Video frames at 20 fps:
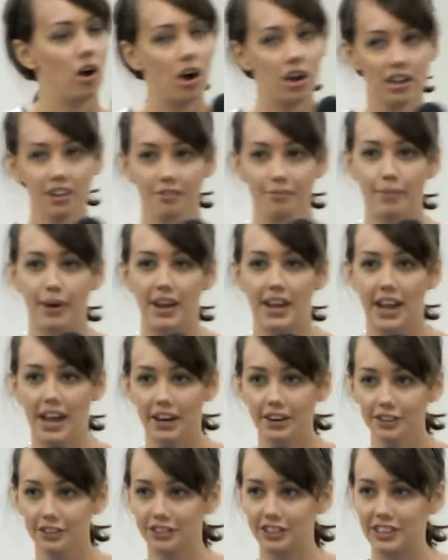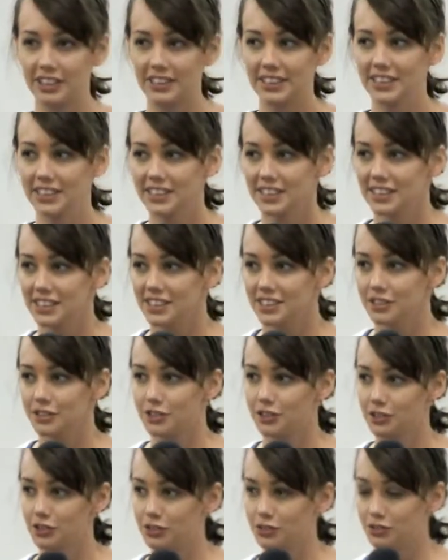all of my energy
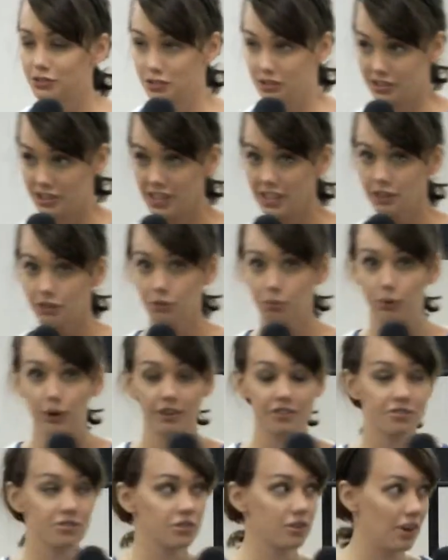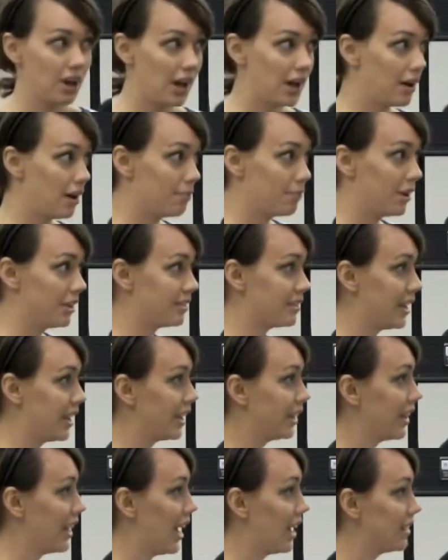to teach, which I'm not
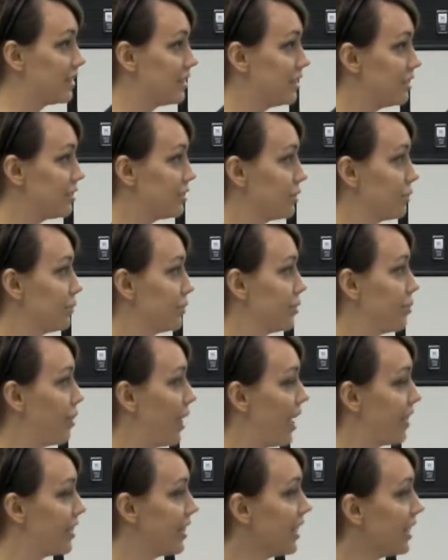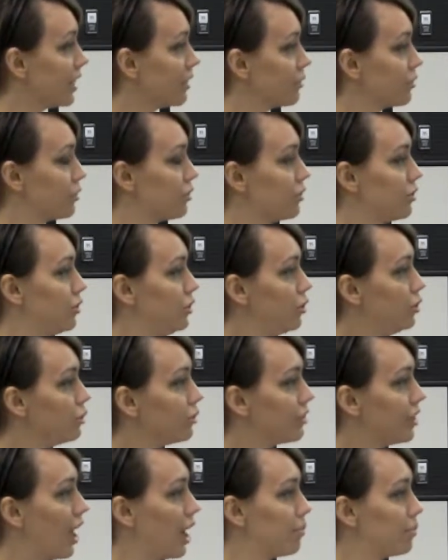saying that teaching was a bad thing, it just
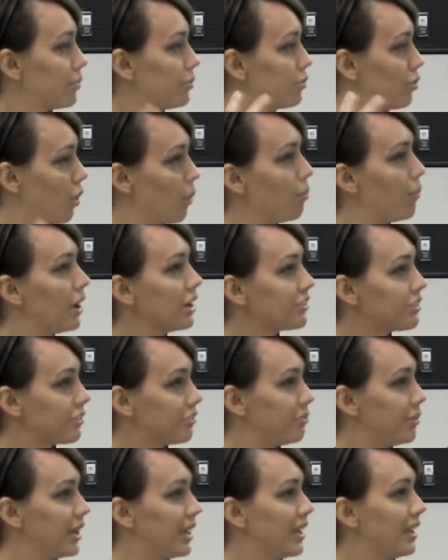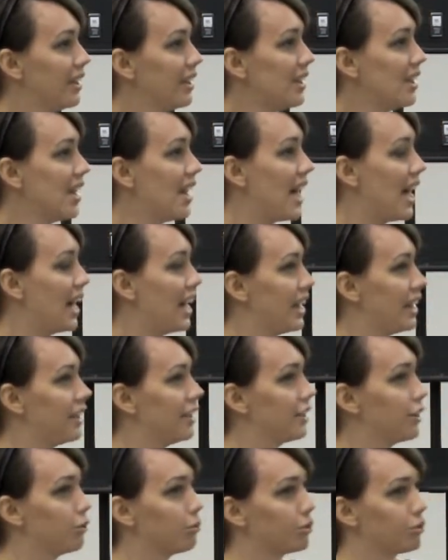used up so much of me,
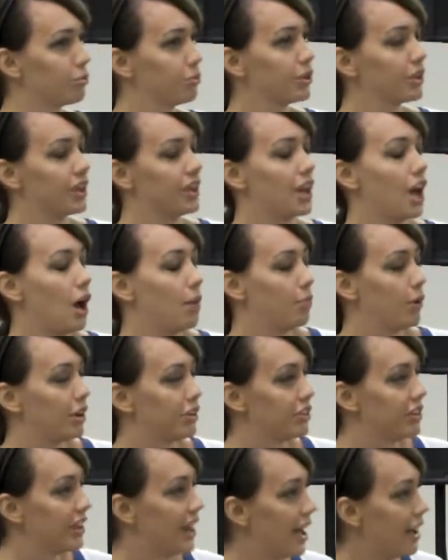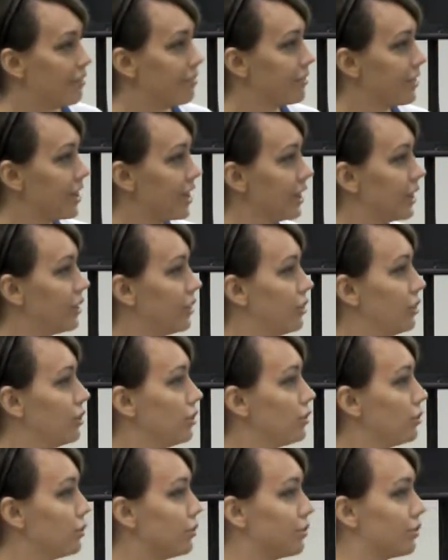and there was really not much left that I could
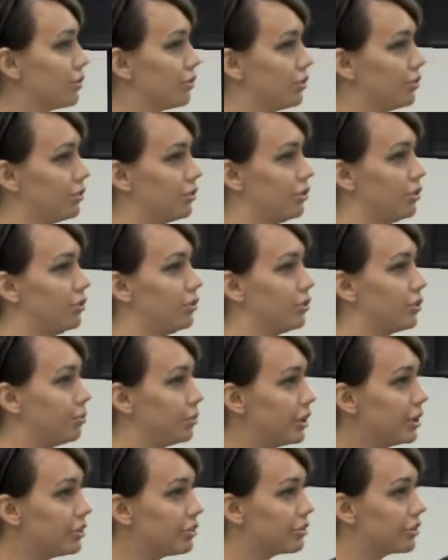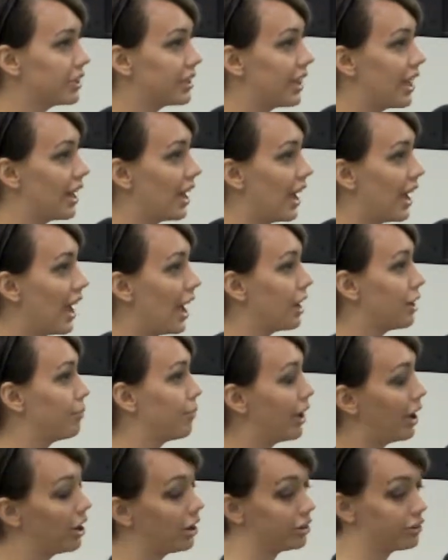use to do the ministry that I had on
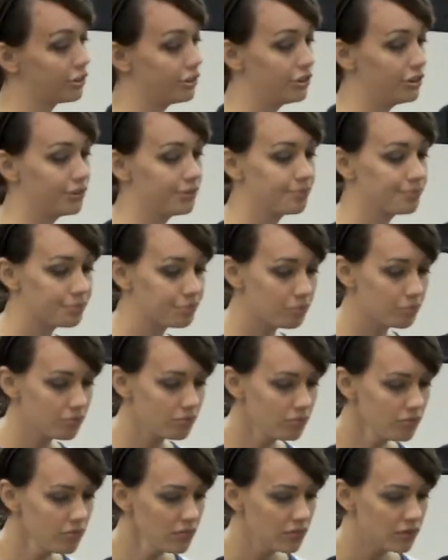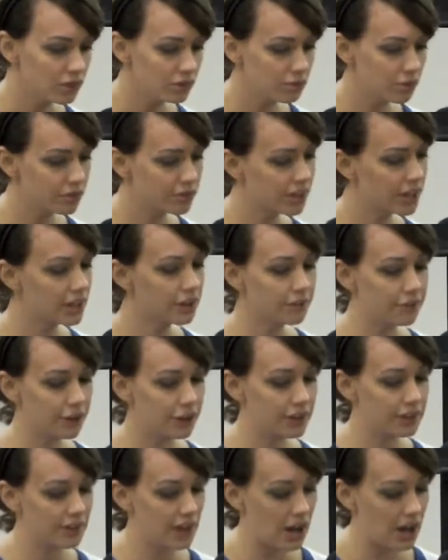my heart to do. So I was getting
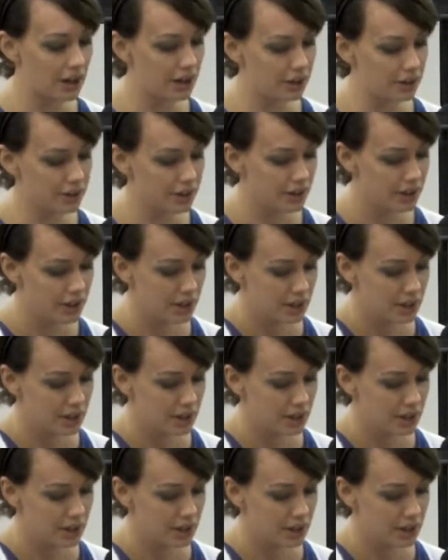very tired